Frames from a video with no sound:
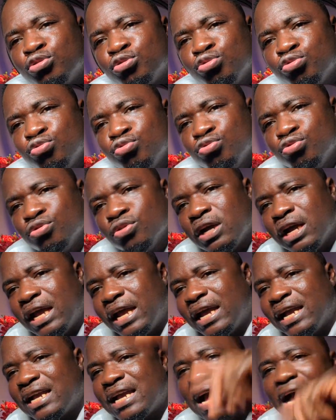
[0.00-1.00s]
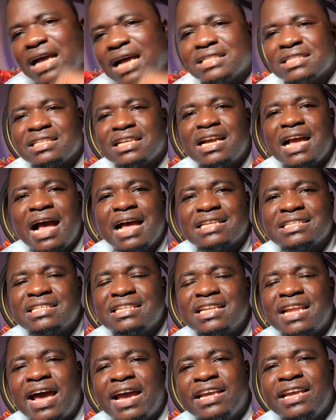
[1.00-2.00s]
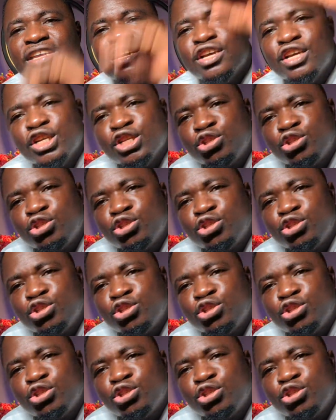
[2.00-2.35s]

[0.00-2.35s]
to a gas line